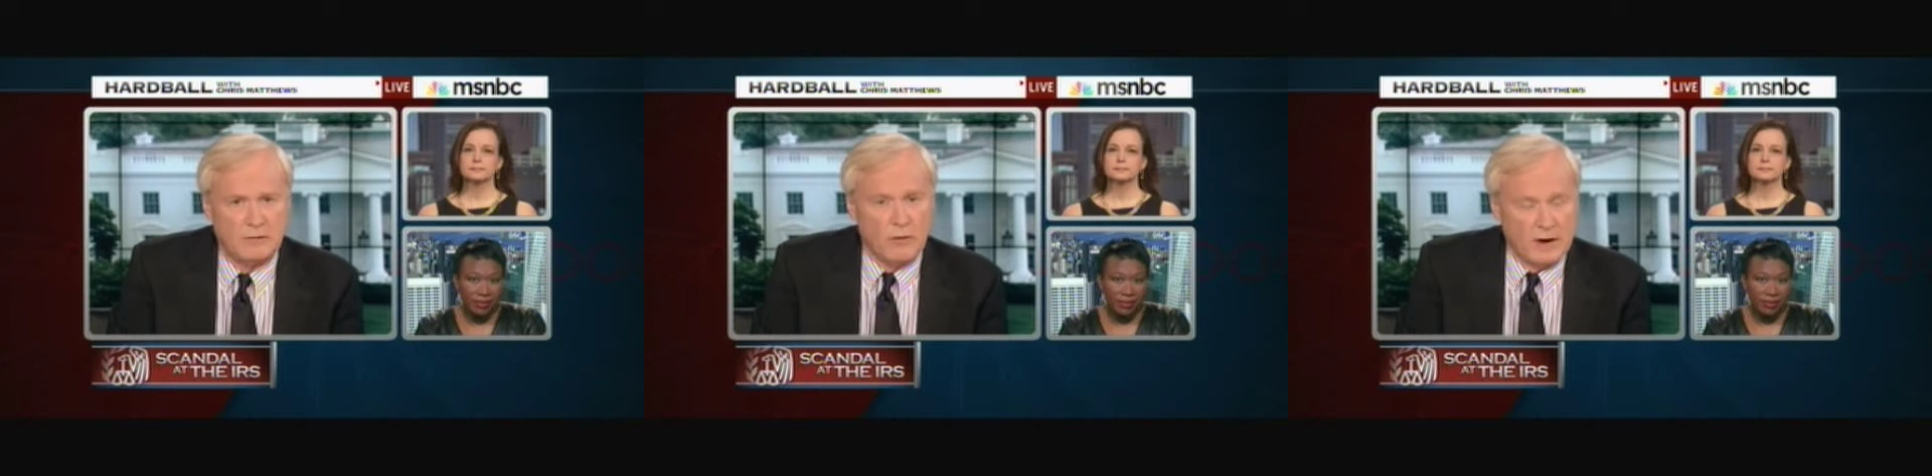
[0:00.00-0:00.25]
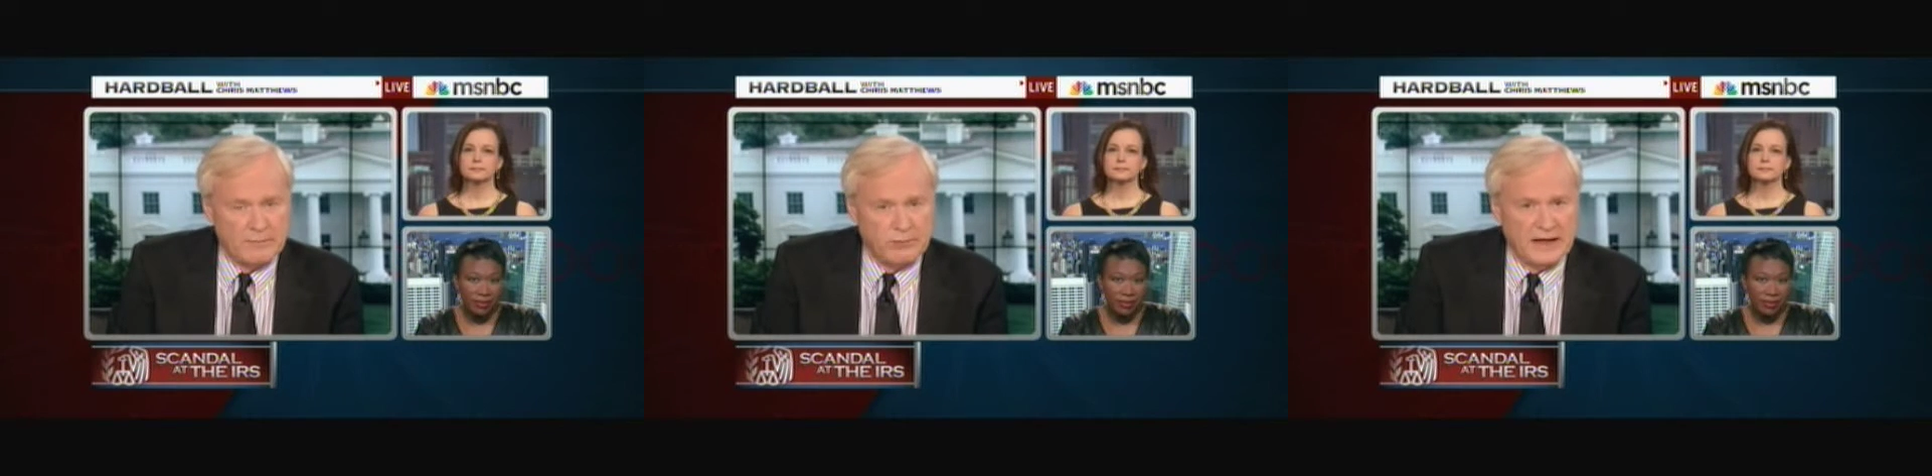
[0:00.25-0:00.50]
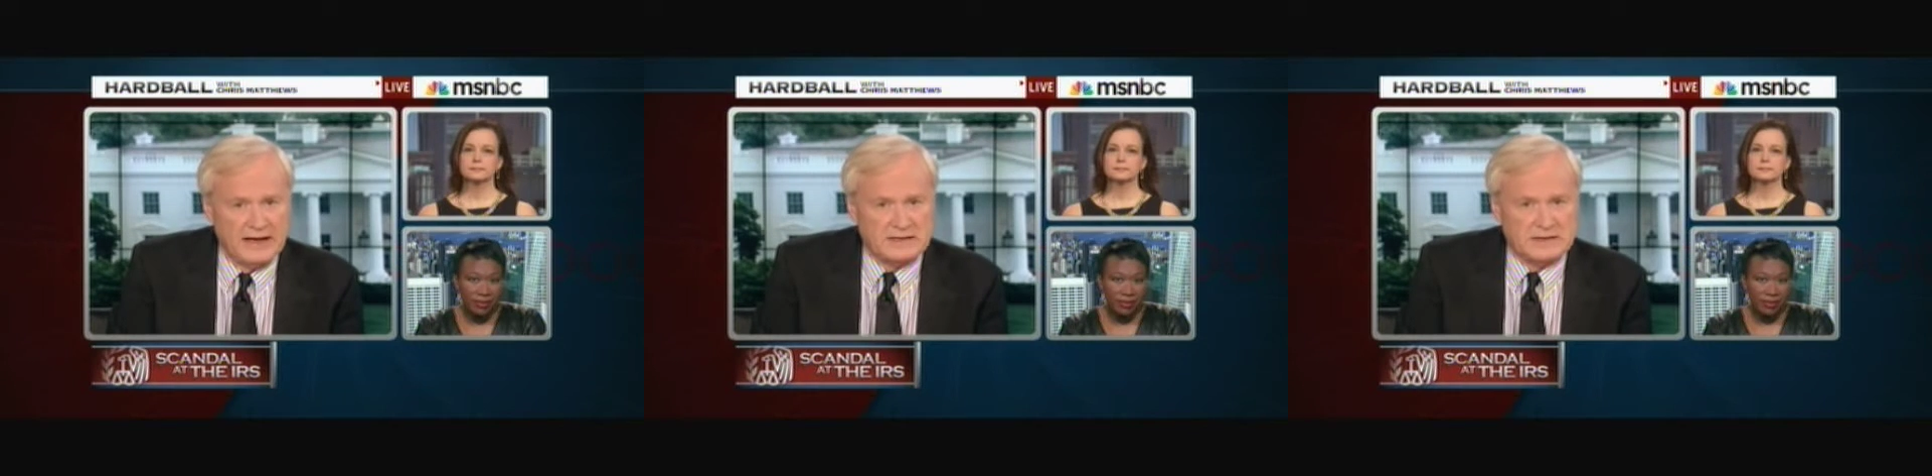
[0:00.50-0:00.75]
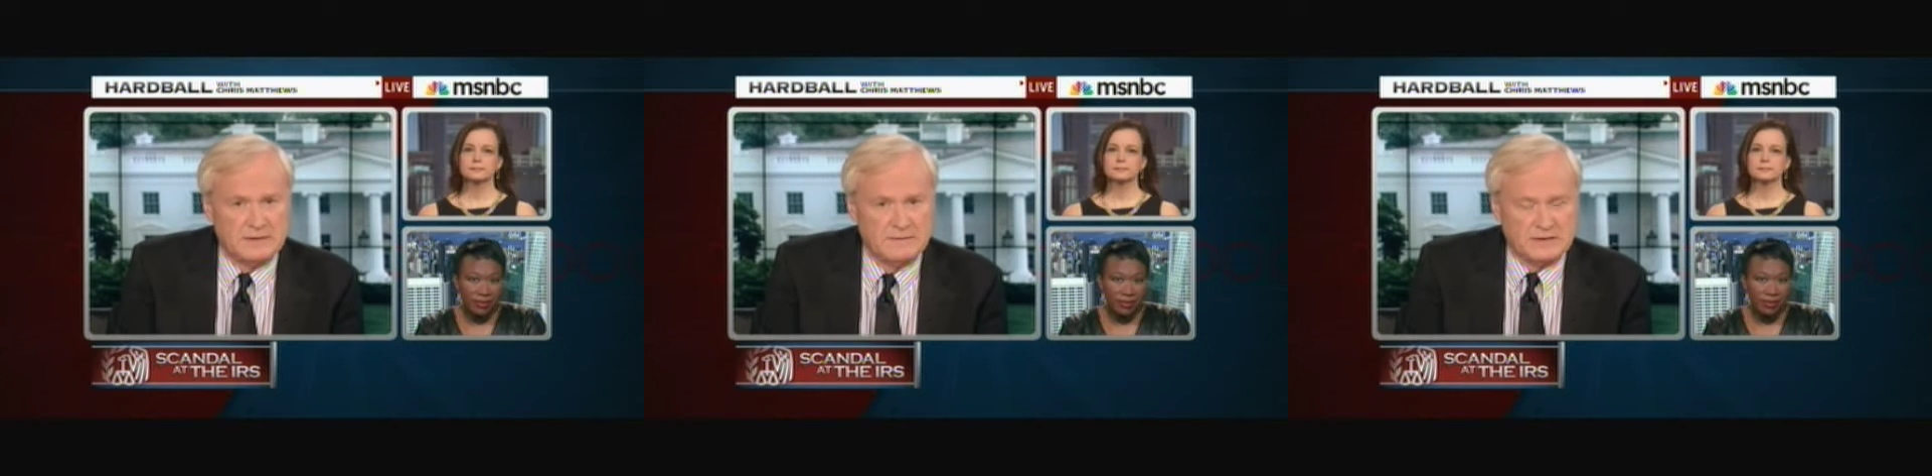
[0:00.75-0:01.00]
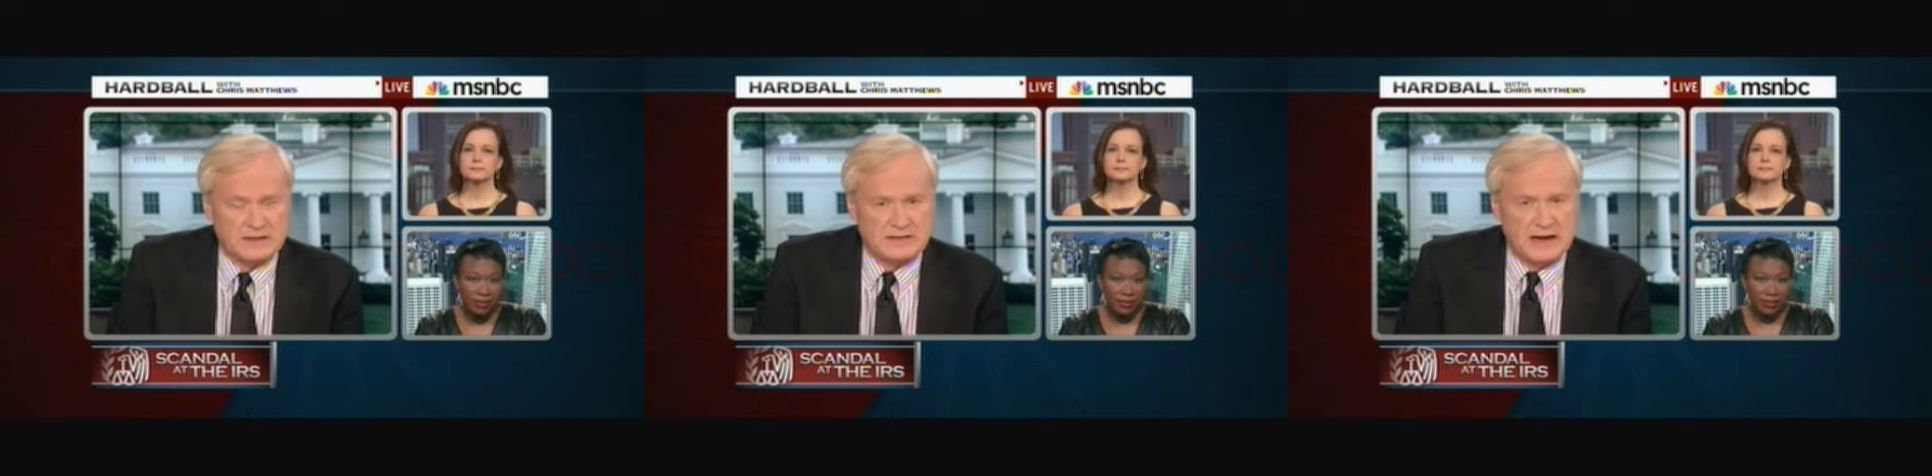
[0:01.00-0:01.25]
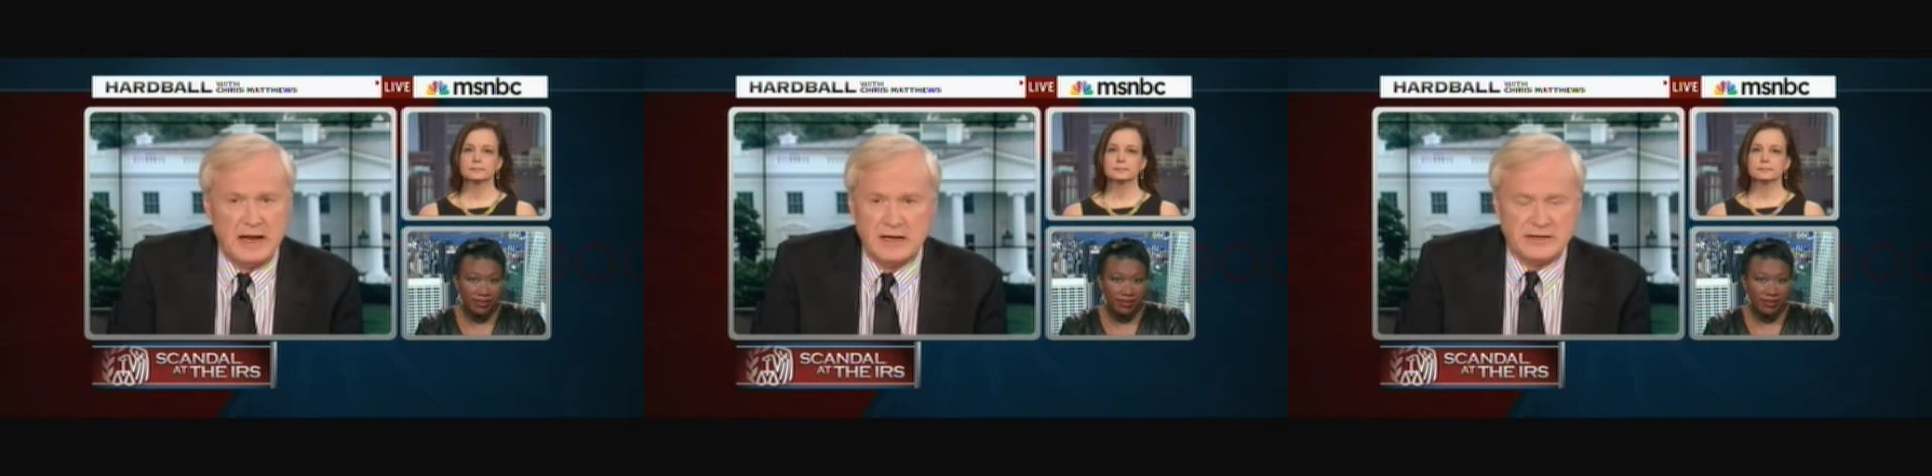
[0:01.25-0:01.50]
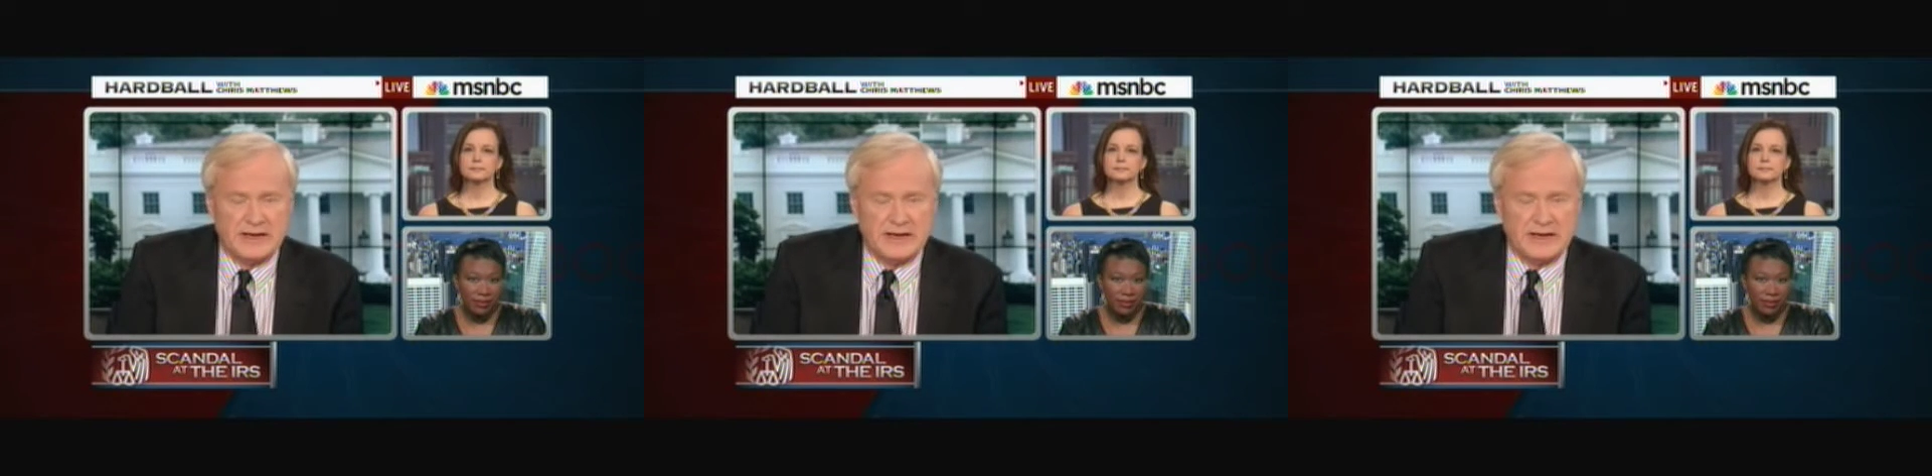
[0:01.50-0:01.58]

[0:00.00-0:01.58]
One place, Cincinnati.